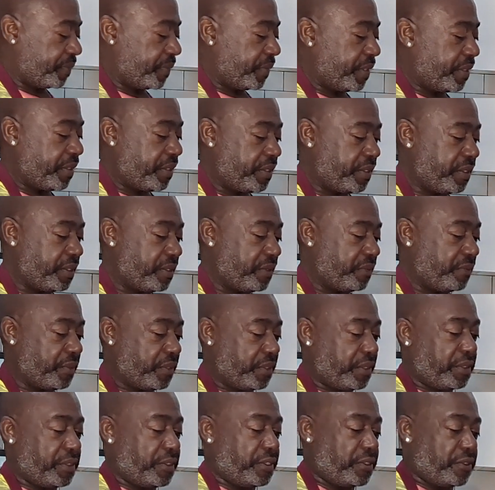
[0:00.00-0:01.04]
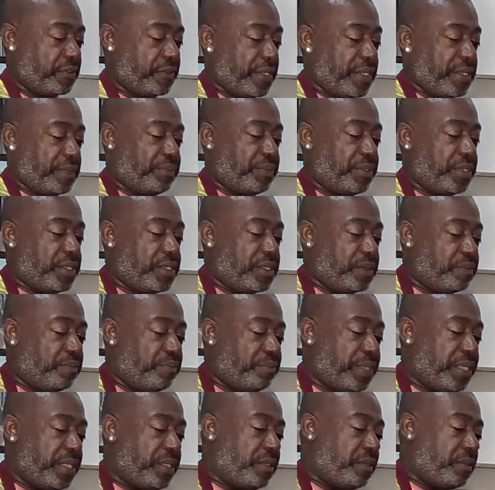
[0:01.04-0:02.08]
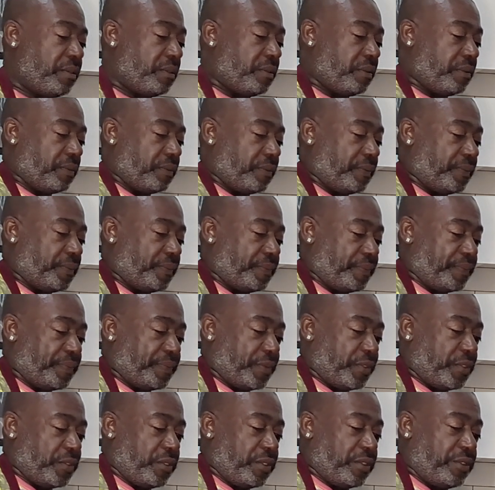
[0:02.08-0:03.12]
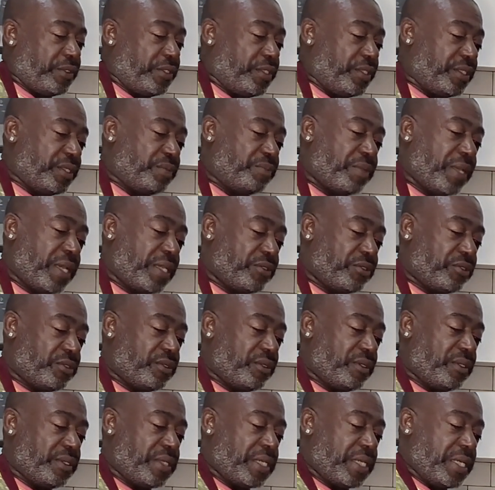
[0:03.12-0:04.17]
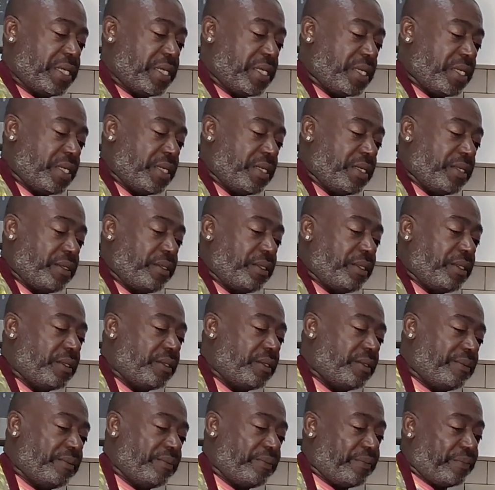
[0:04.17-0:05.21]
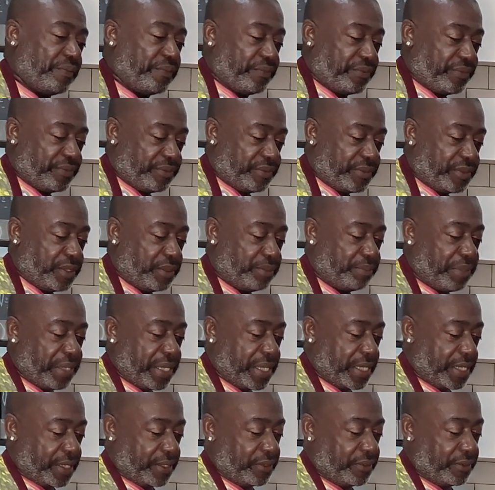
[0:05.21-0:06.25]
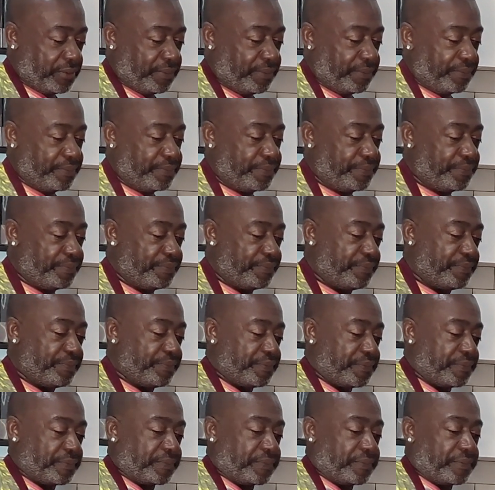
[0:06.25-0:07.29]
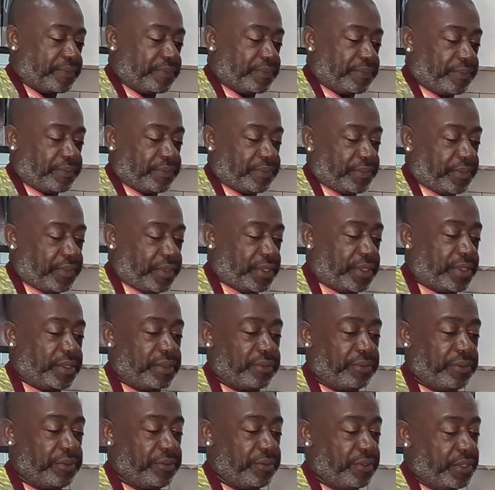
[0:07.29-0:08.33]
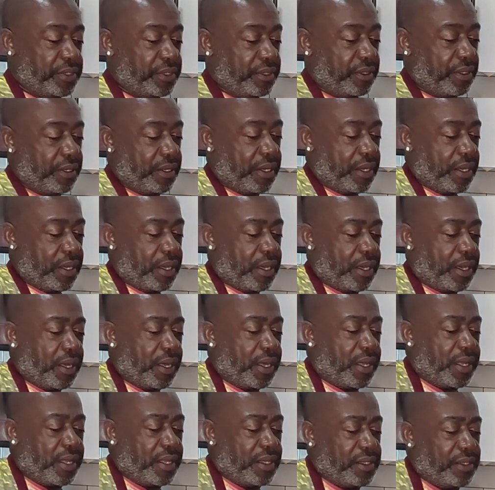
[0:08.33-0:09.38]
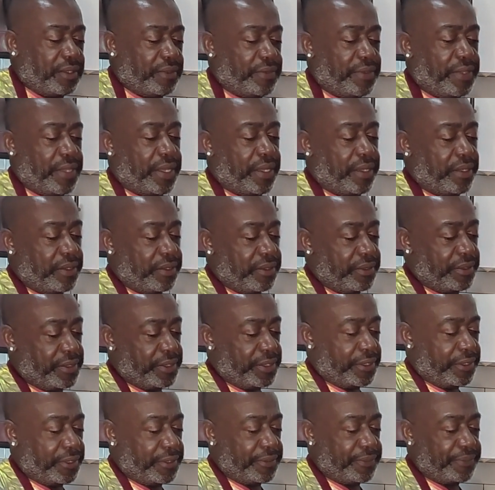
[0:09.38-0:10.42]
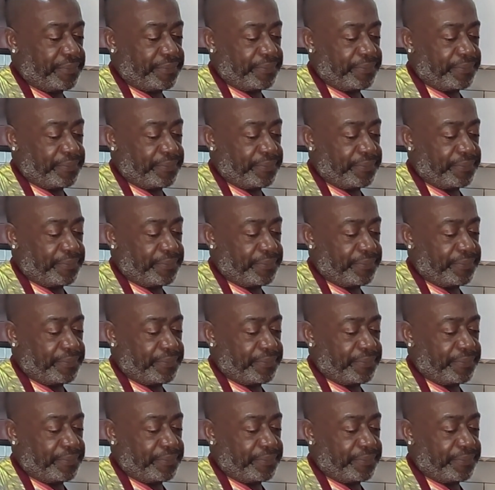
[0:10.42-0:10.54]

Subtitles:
And we're going to scrape this beater or this spatula and the paddle. Because we want all of that in there.